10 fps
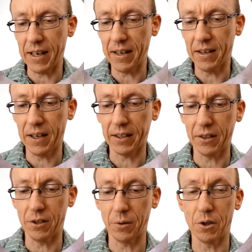head
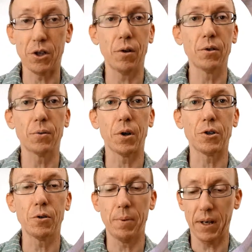connected to his shoulders where it
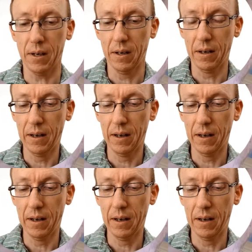should be,